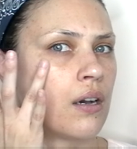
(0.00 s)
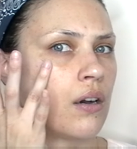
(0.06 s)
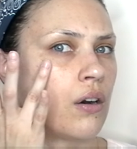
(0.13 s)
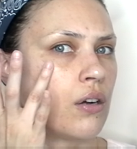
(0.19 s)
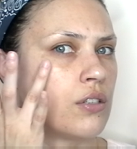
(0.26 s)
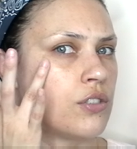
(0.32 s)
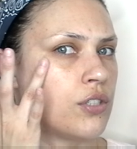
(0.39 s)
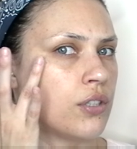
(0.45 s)

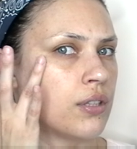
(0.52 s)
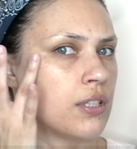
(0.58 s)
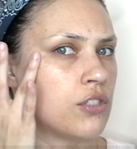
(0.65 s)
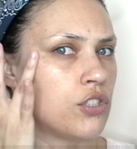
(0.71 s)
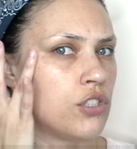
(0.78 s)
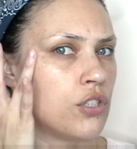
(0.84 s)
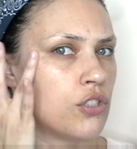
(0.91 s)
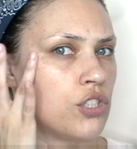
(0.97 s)
onto the,
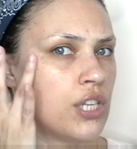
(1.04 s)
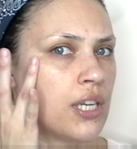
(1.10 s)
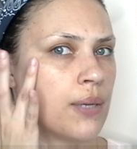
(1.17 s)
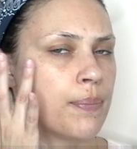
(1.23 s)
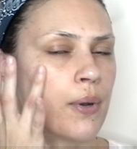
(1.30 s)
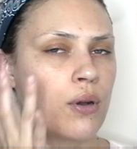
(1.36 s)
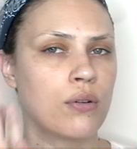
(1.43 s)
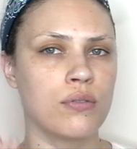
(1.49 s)
your
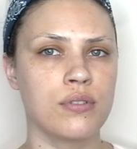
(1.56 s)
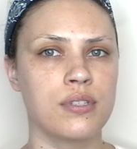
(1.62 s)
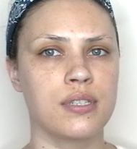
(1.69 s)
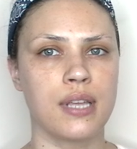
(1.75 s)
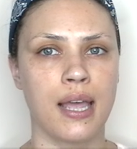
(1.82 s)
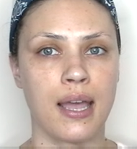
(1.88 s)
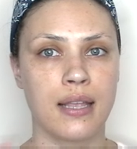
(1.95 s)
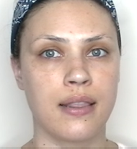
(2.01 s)

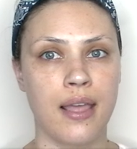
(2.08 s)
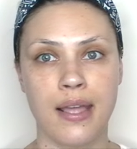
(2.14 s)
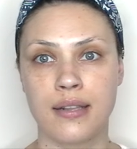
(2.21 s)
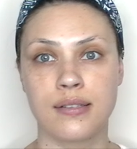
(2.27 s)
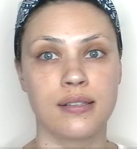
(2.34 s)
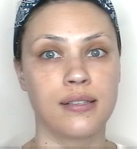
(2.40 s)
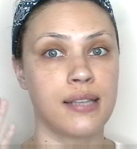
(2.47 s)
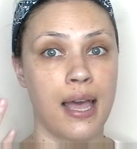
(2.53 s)
cheekbones and
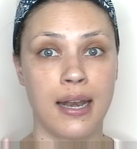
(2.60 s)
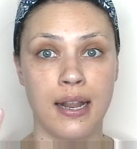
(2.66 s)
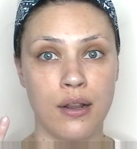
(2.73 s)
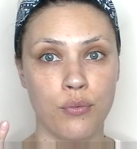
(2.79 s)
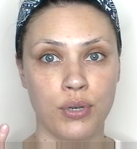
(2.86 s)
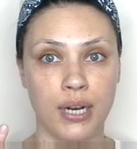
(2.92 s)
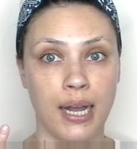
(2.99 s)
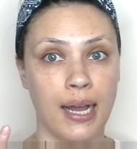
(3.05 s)
then set
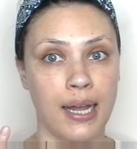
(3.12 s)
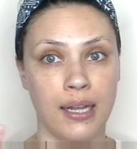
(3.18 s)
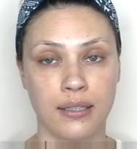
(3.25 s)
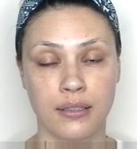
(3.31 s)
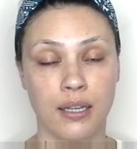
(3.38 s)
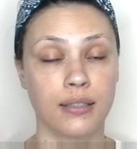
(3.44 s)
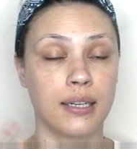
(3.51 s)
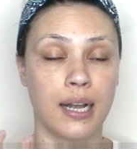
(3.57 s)
it with a,
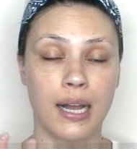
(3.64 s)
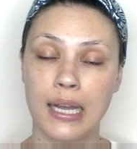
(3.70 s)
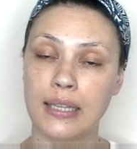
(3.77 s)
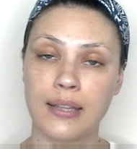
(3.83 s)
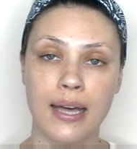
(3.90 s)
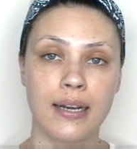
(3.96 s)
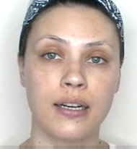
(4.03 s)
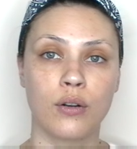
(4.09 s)
another
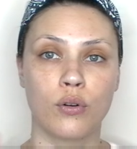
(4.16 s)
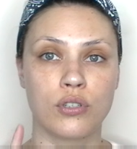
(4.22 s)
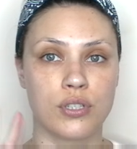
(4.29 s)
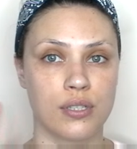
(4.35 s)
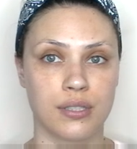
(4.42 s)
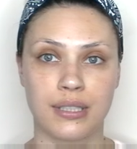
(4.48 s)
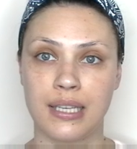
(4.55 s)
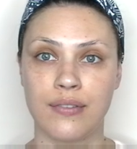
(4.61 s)
highlighter or
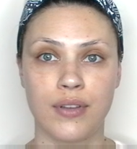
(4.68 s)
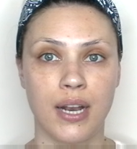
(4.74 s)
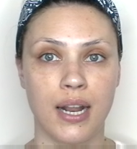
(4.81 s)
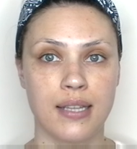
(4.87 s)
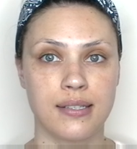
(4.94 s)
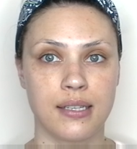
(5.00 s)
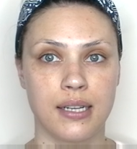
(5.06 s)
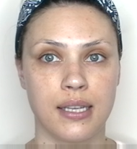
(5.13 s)
just leave it
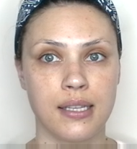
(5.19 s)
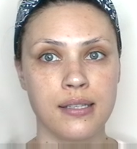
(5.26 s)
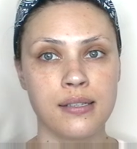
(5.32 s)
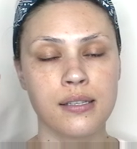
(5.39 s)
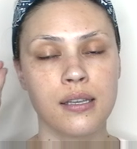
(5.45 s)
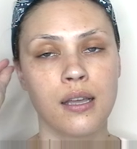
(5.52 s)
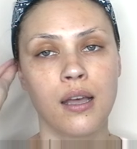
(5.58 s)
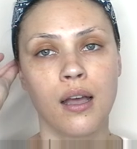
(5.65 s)
as it
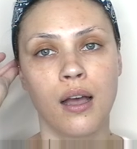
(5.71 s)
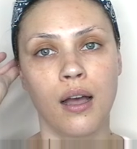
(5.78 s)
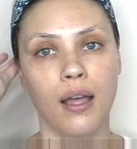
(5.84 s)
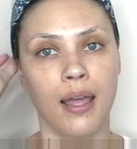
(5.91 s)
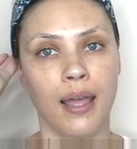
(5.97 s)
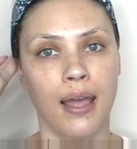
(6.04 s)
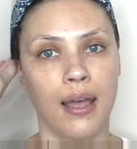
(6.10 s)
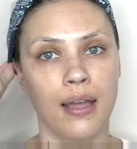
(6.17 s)
is.
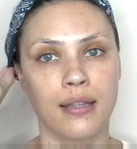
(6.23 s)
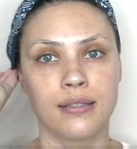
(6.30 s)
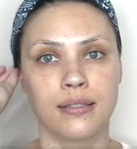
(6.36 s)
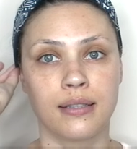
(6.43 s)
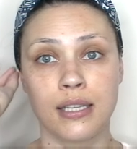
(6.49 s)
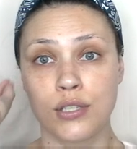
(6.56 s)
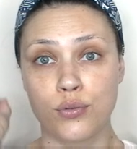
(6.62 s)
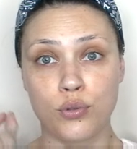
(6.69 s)
And
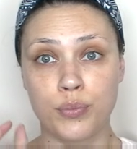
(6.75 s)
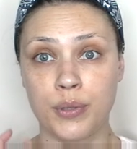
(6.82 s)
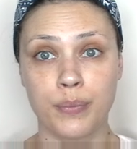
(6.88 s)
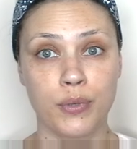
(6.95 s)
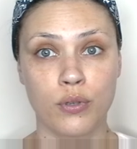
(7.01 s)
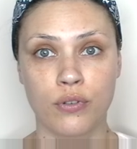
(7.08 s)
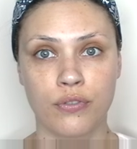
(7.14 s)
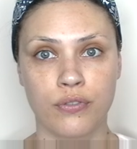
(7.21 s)
this would be
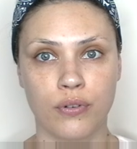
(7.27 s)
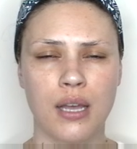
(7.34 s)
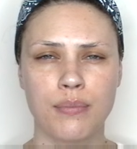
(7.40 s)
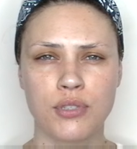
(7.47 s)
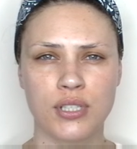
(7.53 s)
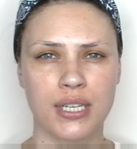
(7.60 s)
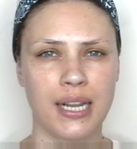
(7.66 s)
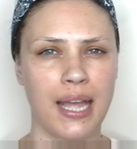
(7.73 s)
beautiful. I'm
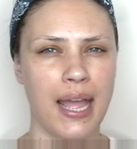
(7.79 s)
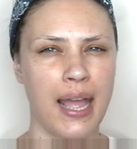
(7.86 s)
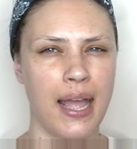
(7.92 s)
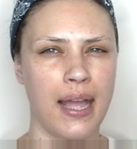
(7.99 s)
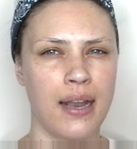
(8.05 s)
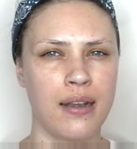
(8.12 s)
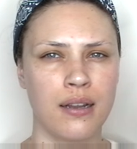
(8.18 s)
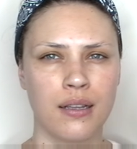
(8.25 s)
just gonna
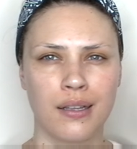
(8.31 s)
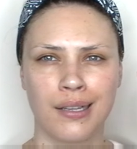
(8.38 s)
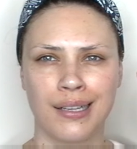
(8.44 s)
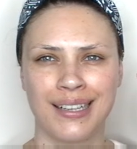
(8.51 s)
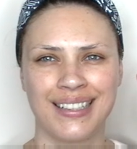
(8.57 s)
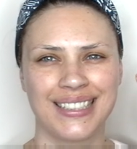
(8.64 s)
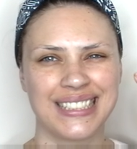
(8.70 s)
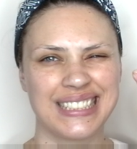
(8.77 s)
add
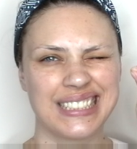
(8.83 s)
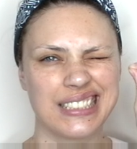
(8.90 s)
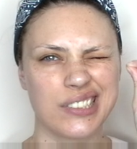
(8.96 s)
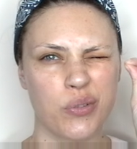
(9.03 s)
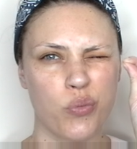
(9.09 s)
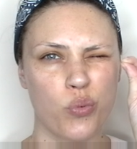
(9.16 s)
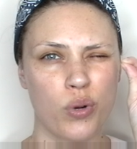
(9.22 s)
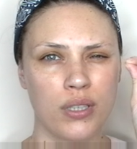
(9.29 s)

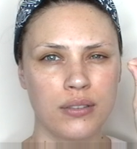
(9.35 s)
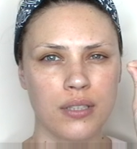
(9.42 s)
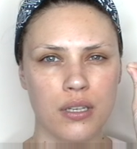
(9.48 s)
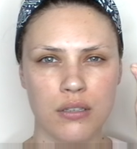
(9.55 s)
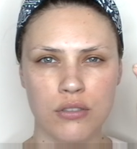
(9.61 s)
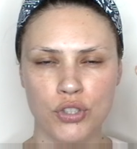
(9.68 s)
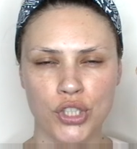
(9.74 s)
one little